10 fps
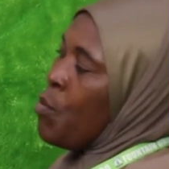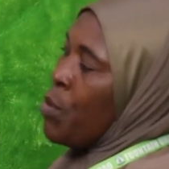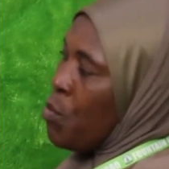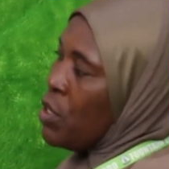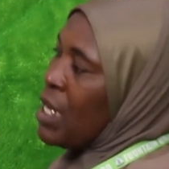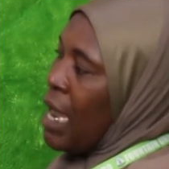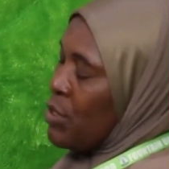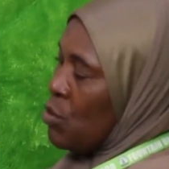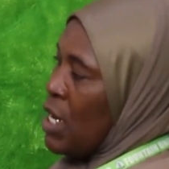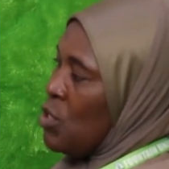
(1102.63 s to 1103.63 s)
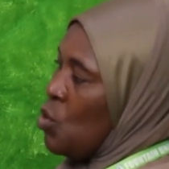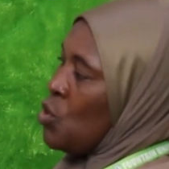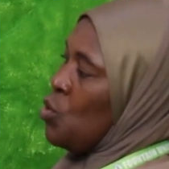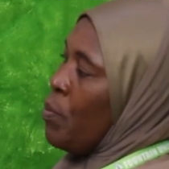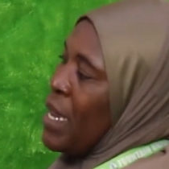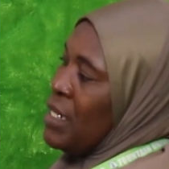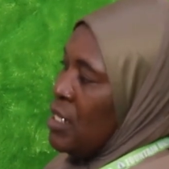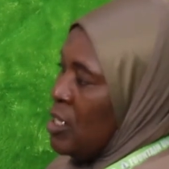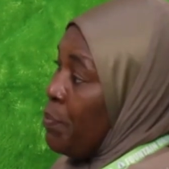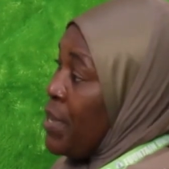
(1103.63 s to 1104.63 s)
We want our students to also
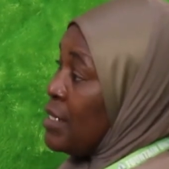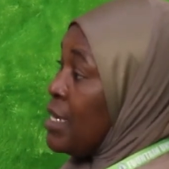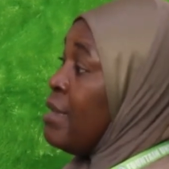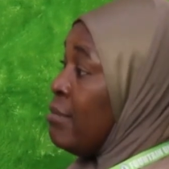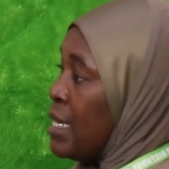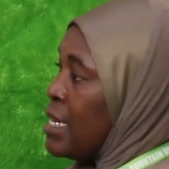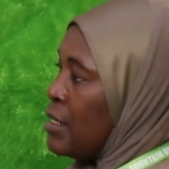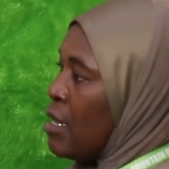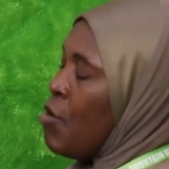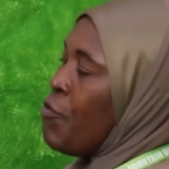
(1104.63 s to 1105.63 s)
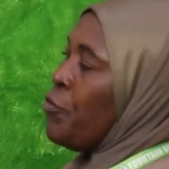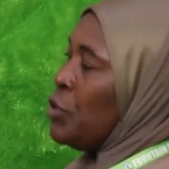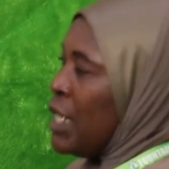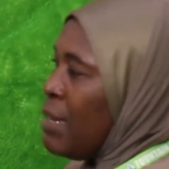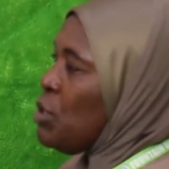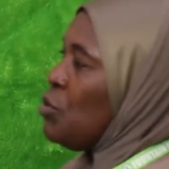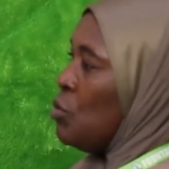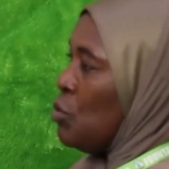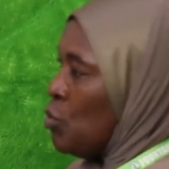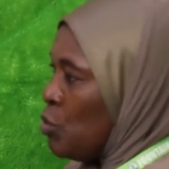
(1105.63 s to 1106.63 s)
participate in this, for them to